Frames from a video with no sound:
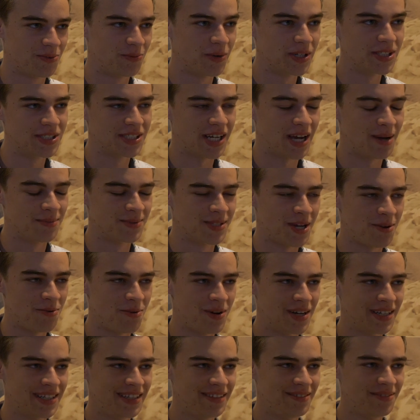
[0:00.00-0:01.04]
what jobs I
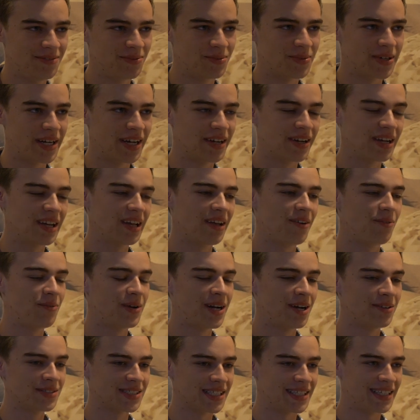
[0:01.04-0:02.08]
wanted. When I when I
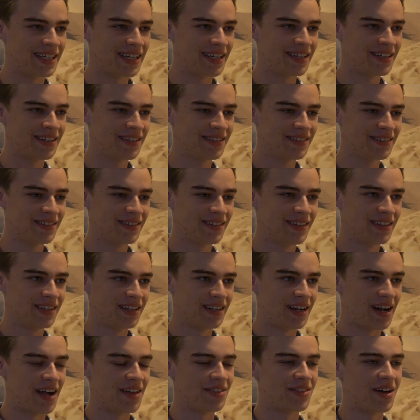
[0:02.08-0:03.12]
was a kid,
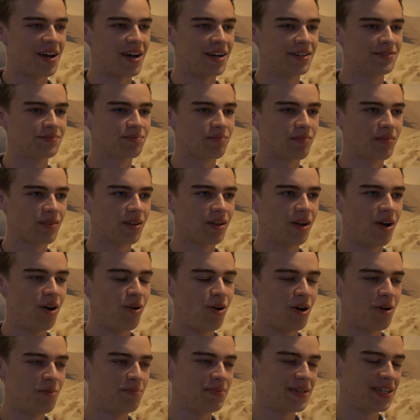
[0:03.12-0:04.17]
I thought, oh,
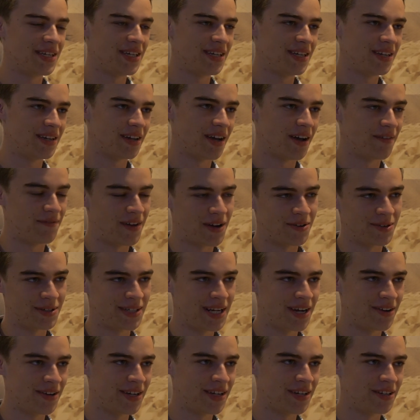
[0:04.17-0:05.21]
I'll be a
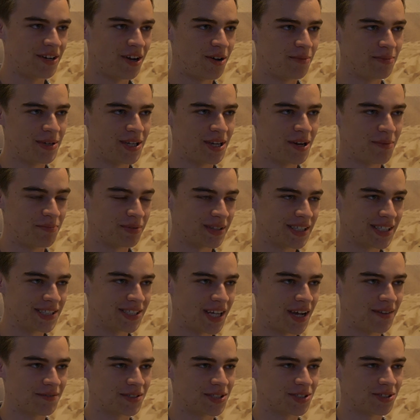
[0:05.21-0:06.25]
veterinarian, I'll be a police
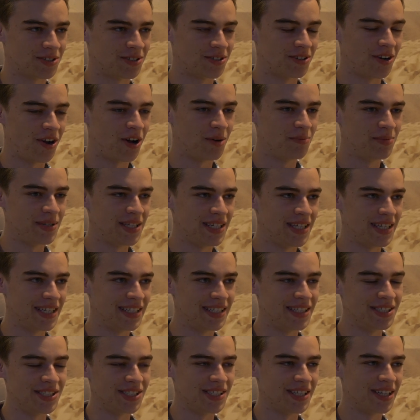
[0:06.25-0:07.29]
officer, I'll be an
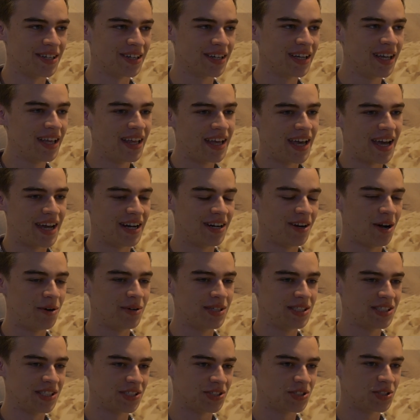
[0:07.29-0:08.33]
engineer, and it
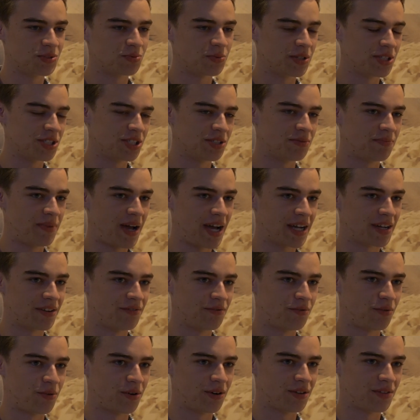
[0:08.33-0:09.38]
always just switched back and
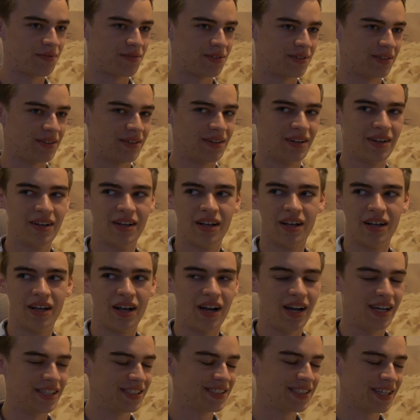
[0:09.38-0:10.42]
forth for
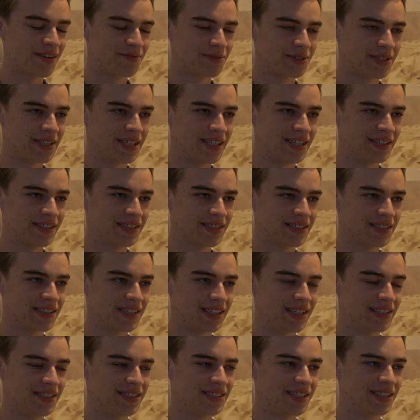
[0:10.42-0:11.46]
uh, several years
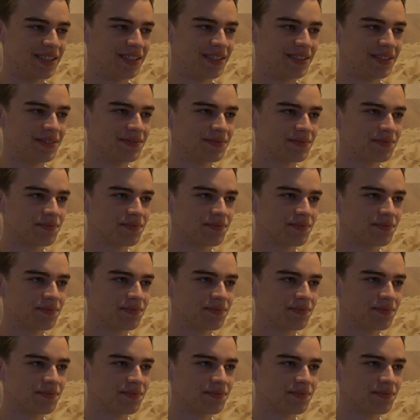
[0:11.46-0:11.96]
until